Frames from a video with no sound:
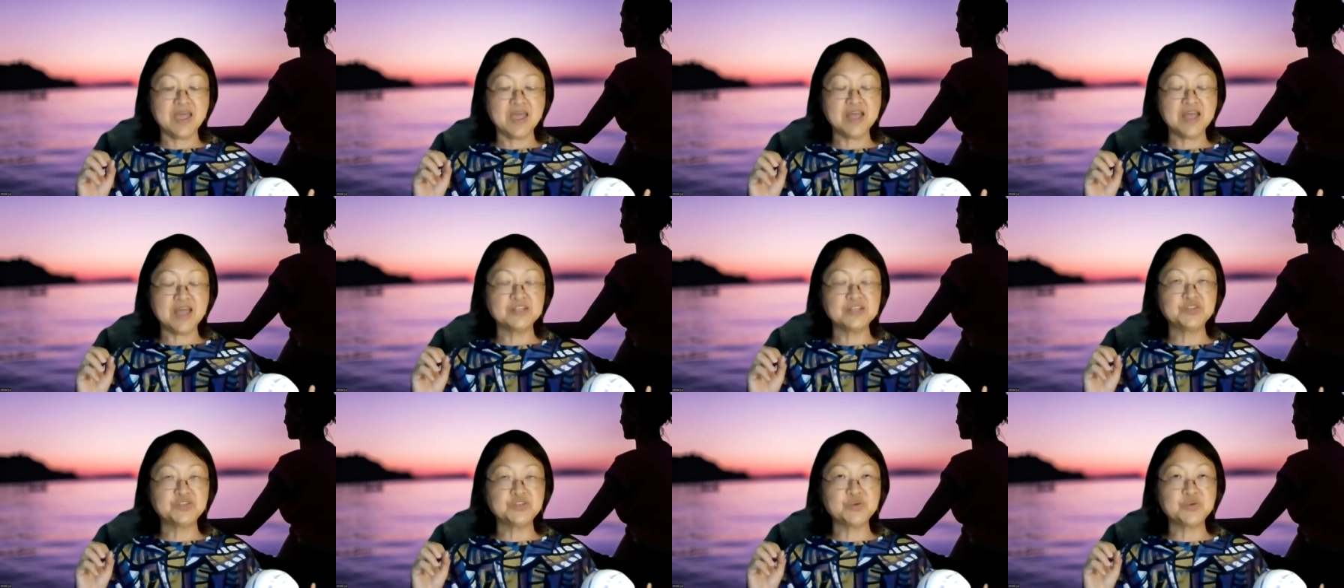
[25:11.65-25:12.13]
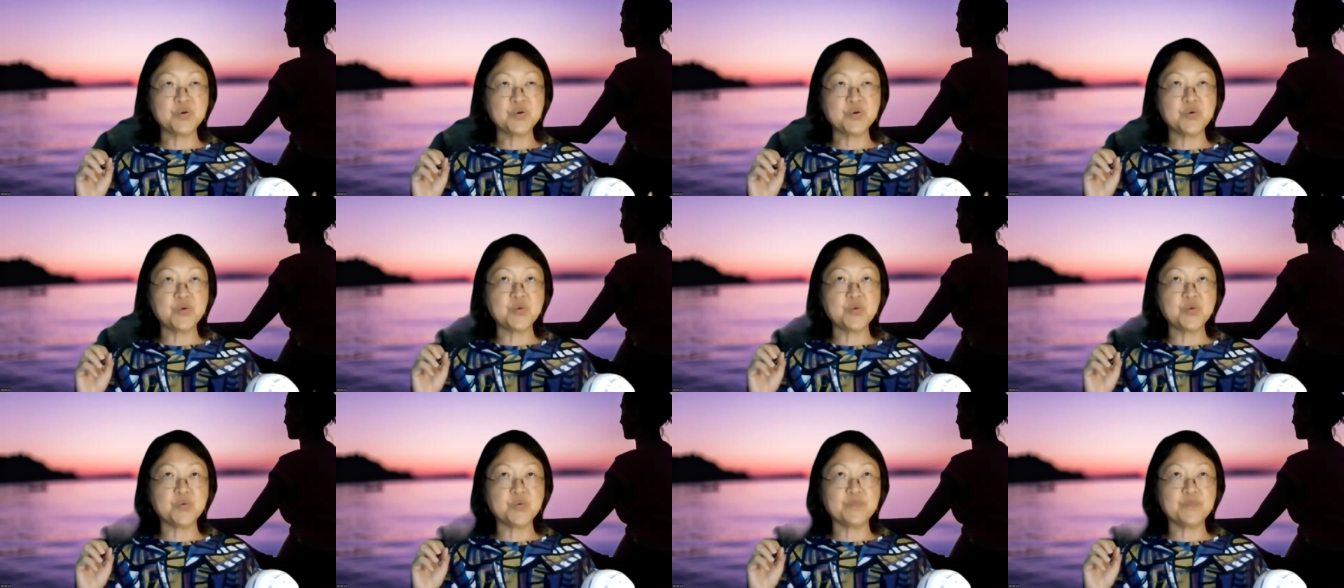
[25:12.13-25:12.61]
And
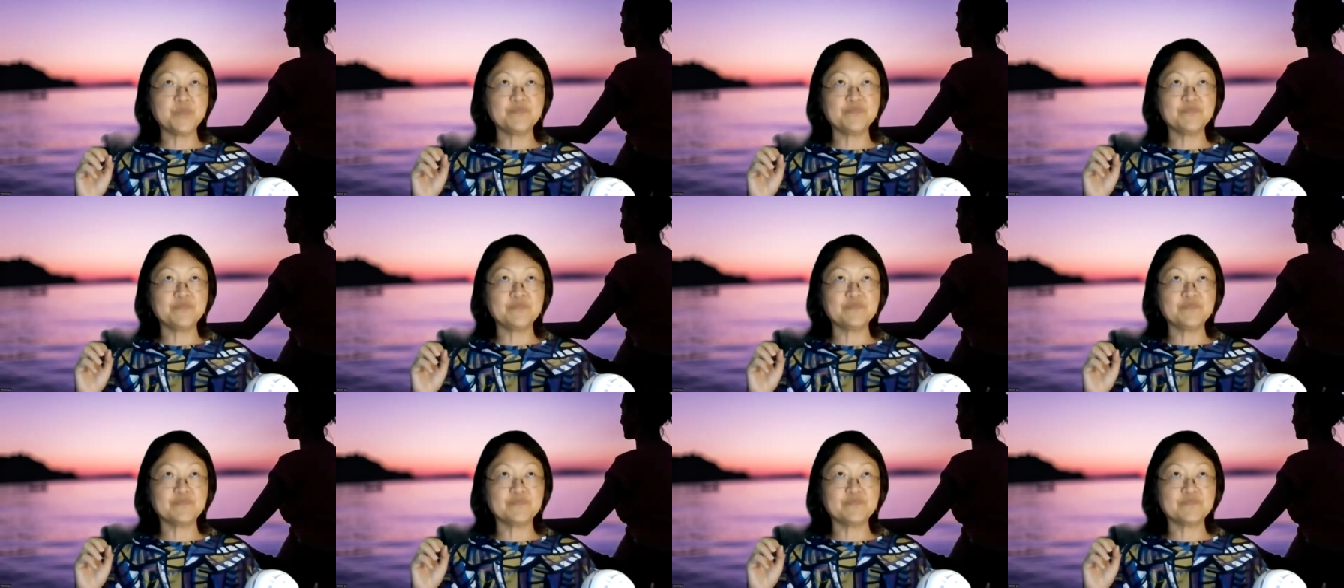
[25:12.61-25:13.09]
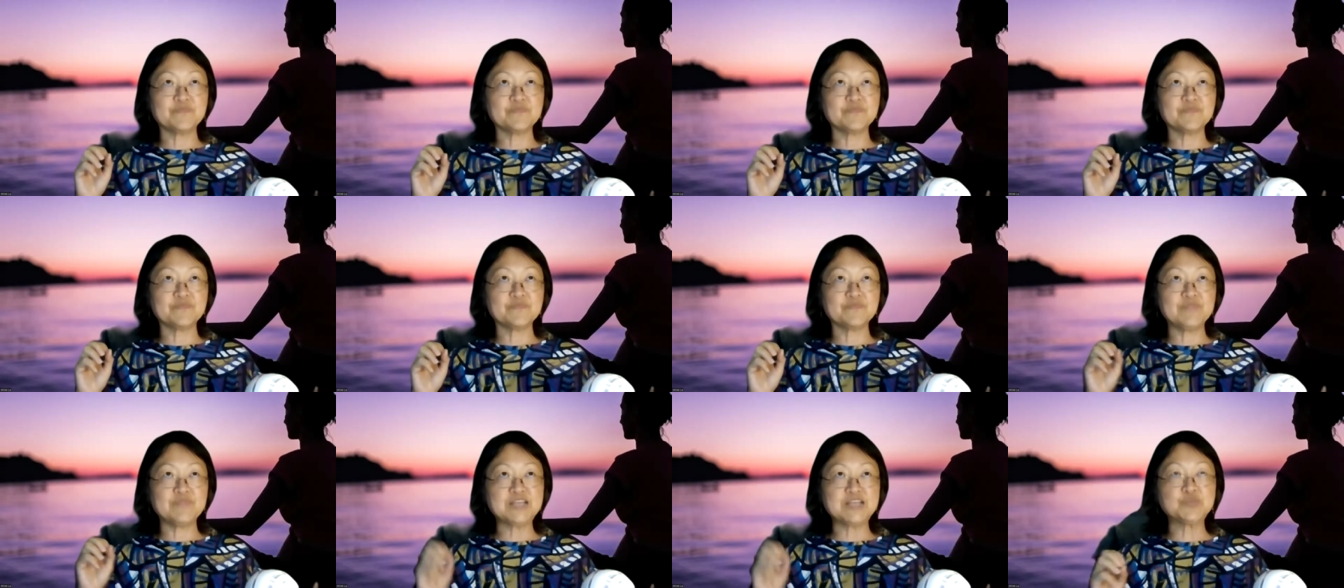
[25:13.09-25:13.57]
so
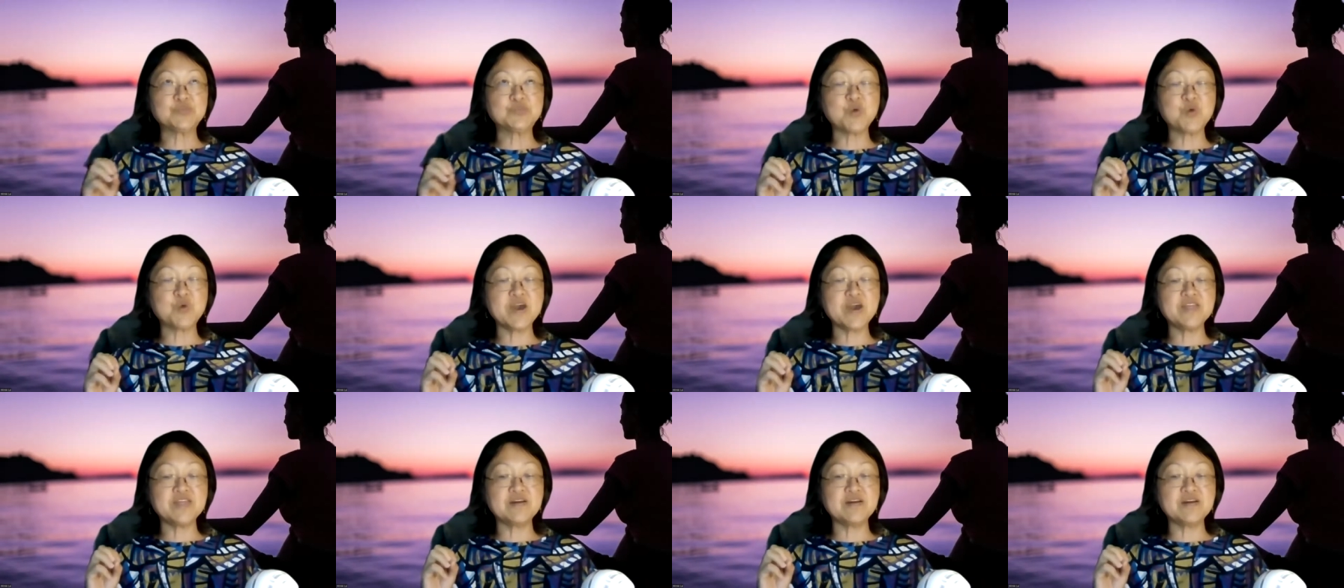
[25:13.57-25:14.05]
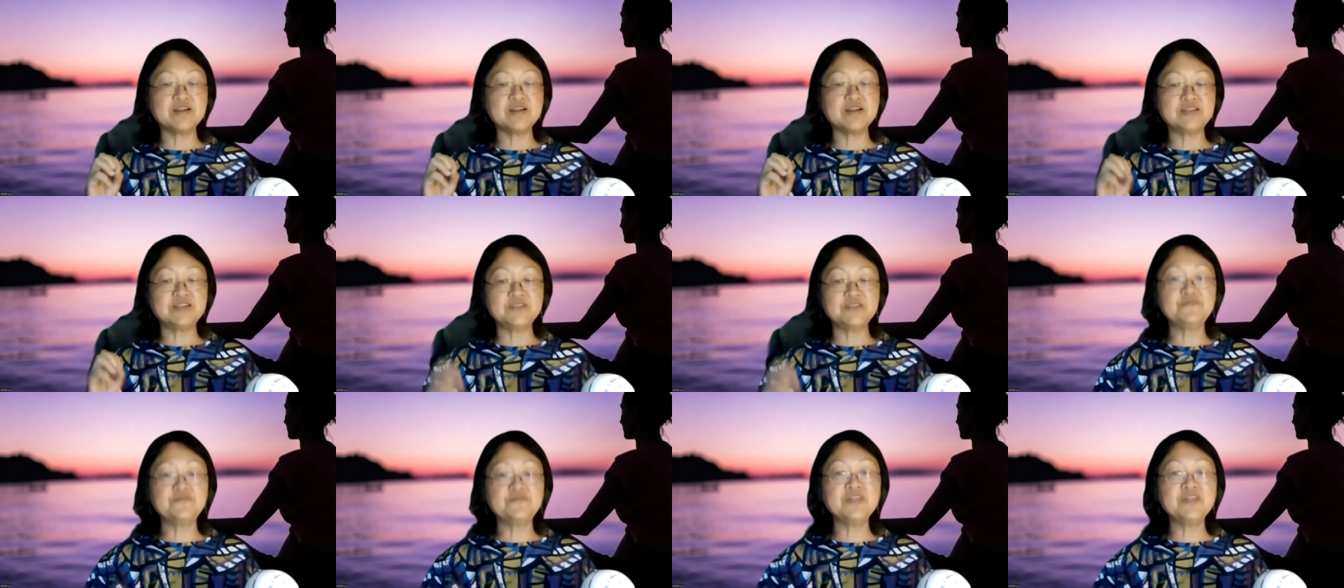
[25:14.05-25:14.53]
that's why there are
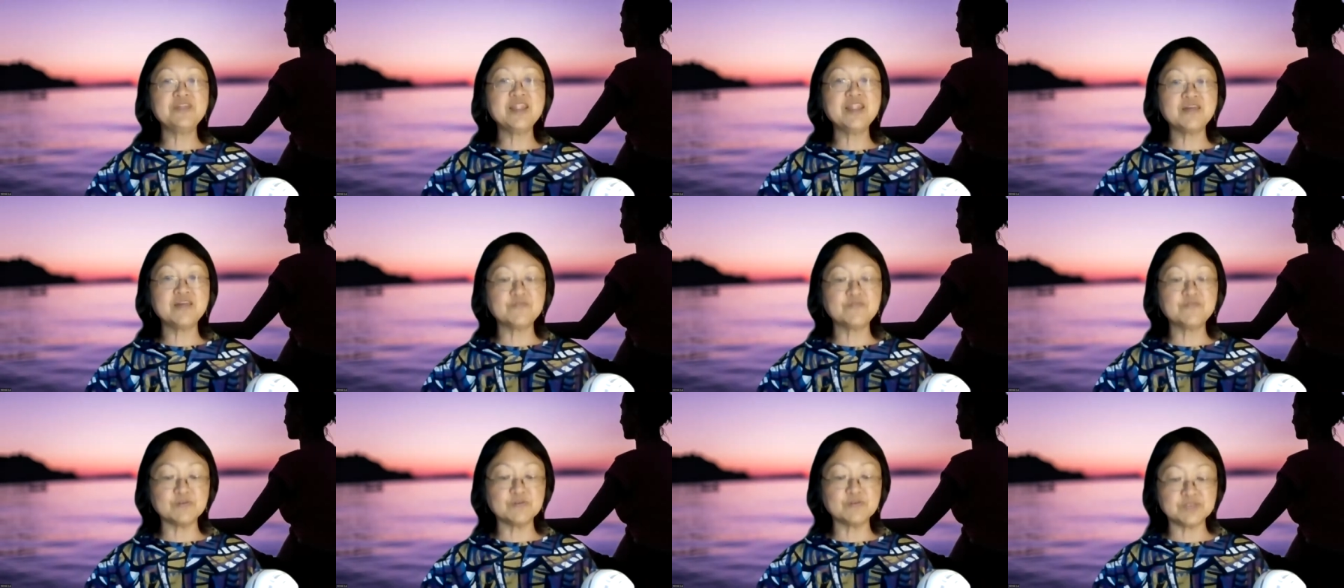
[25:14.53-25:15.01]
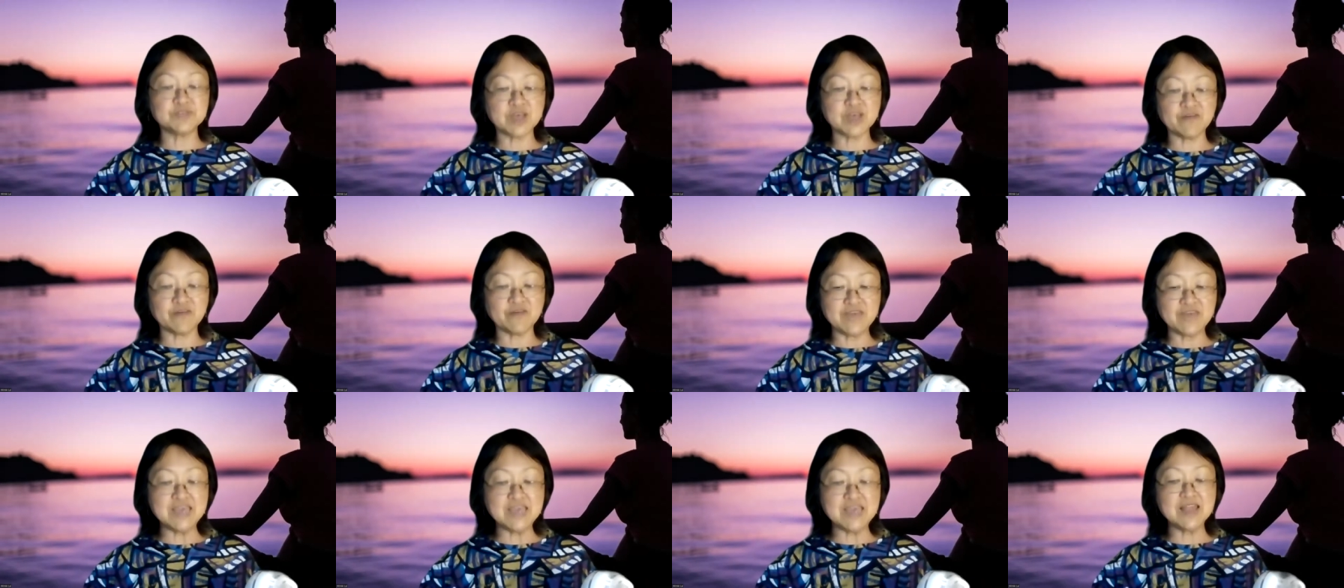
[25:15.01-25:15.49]
different levels
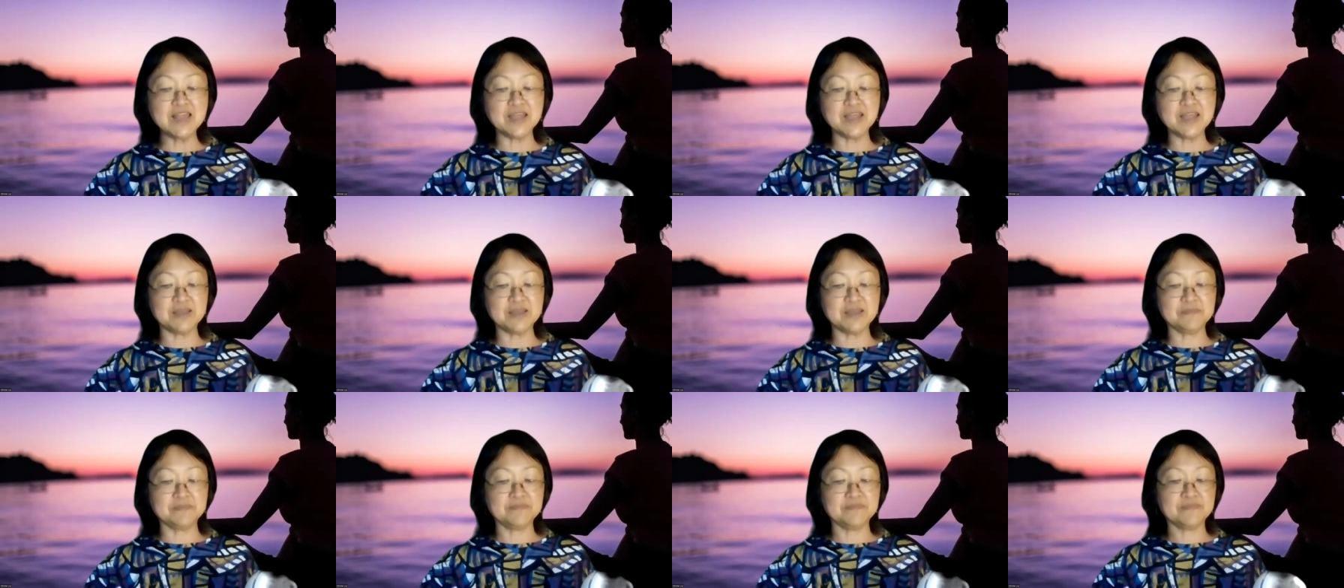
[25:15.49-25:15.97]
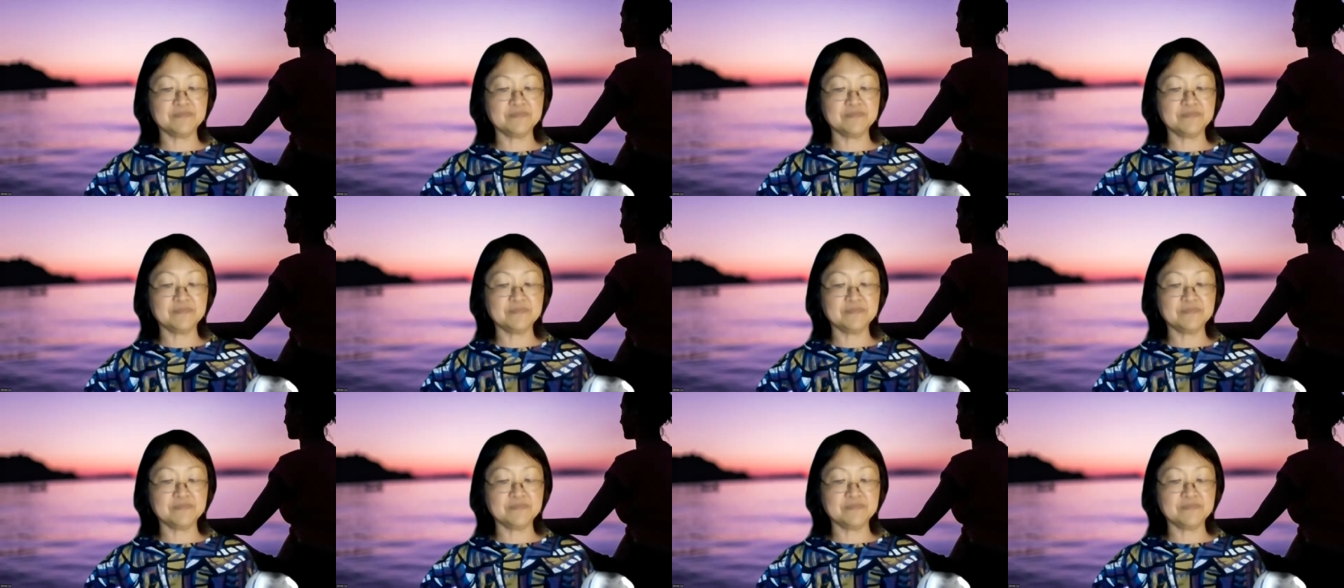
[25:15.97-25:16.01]
of healing.